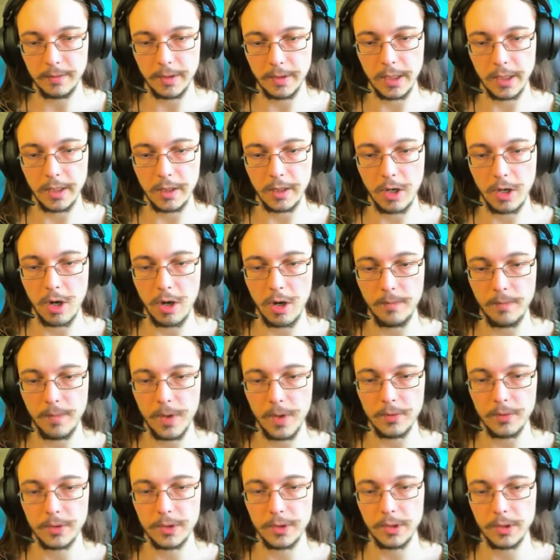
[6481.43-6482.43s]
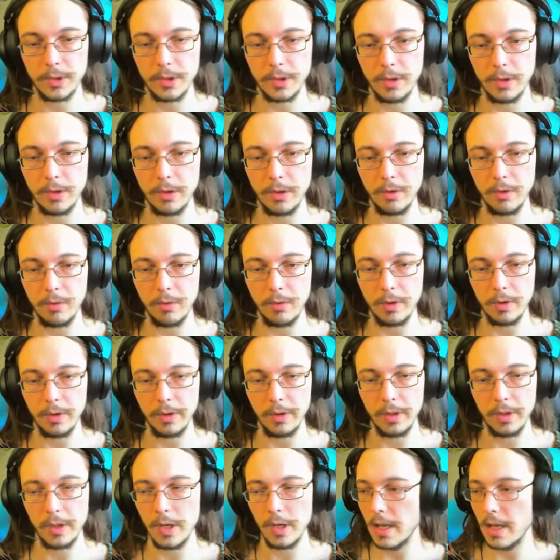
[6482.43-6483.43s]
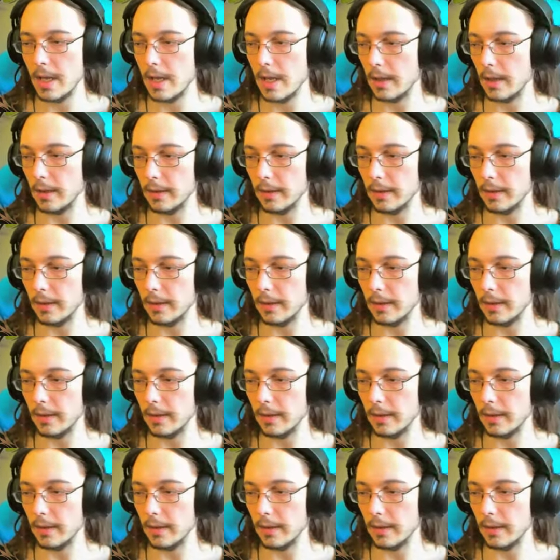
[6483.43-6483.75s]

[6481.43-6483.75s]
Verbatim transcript: like a composter or a